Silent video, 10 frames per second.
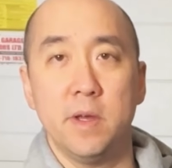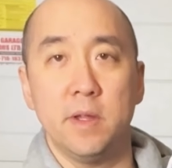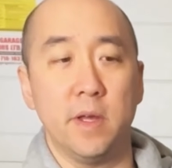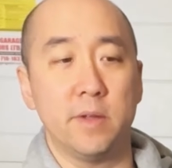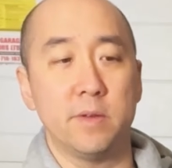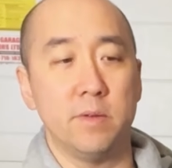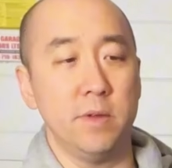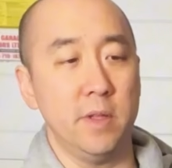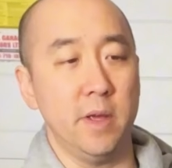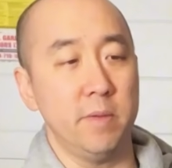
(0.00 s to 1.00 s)
Like there's
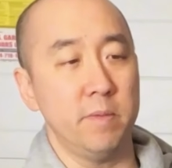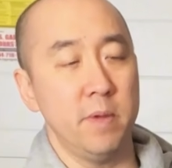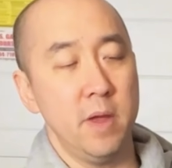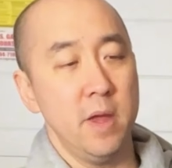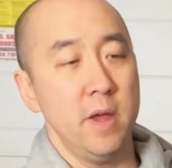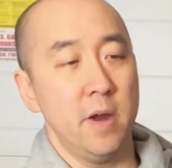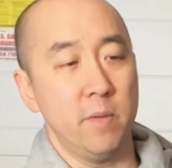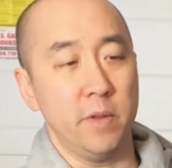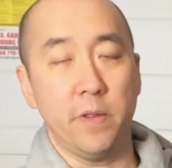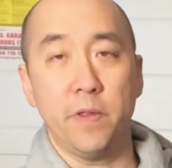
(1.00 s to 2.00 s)
only like a
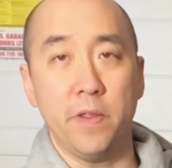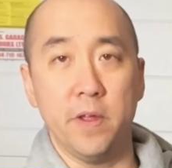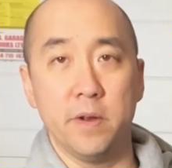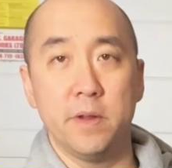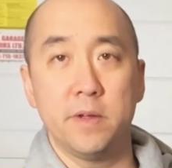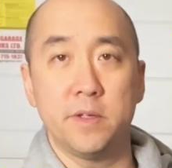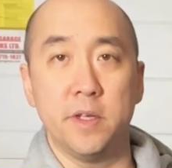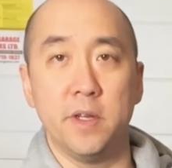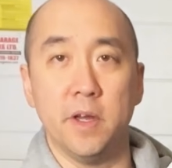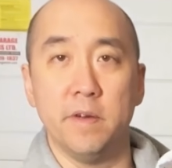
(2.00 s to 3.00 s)
really thin
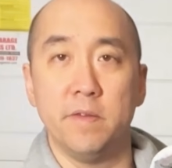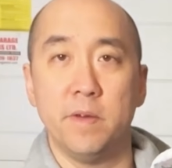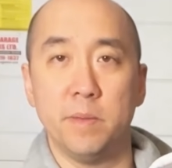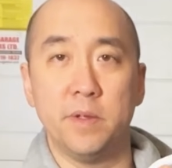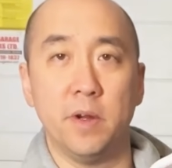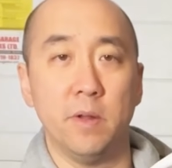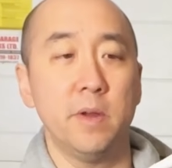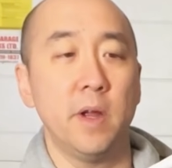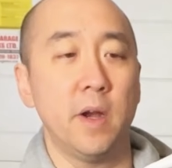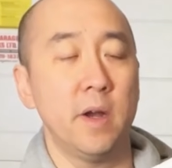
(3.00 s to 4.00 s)
sheet of material
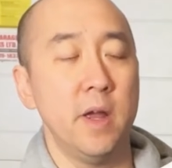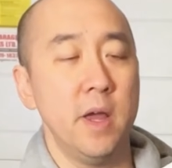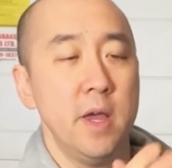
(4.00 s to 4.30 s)
here.